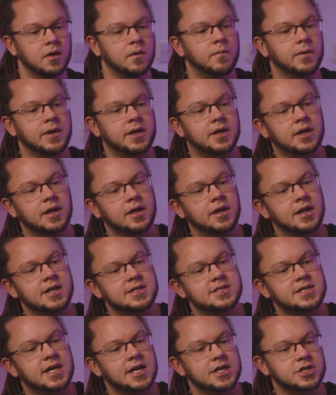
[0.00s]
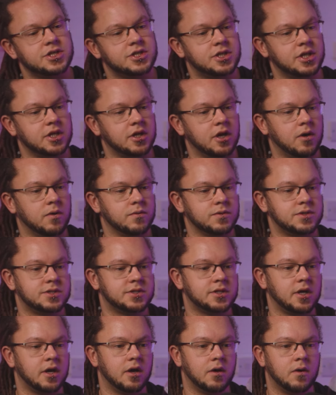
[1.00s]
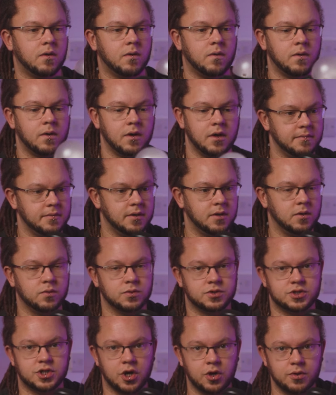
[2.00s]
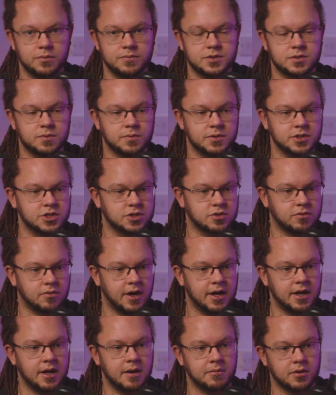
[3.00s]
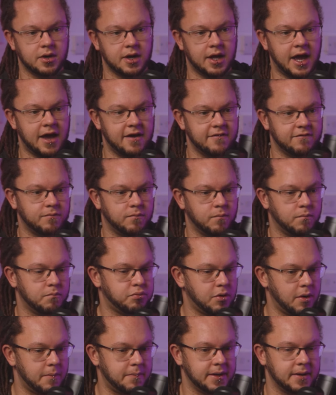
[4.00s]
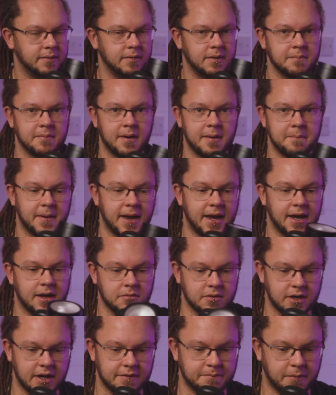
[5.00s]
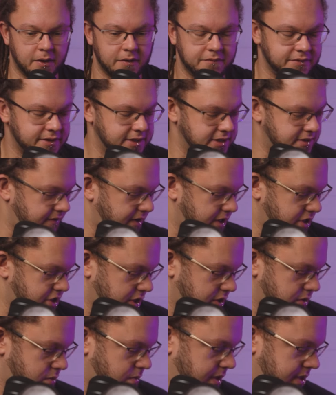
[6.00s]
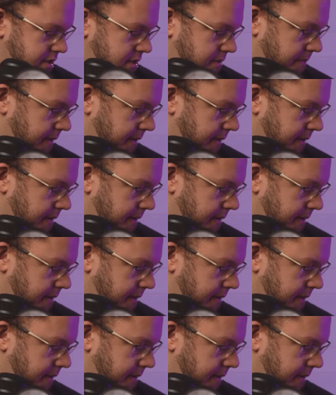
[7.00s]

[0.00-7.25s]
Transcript: we can attach the old style little domes, which is great. I'm going to have probably in my bag, I'm going to have both of these flash guns, one as a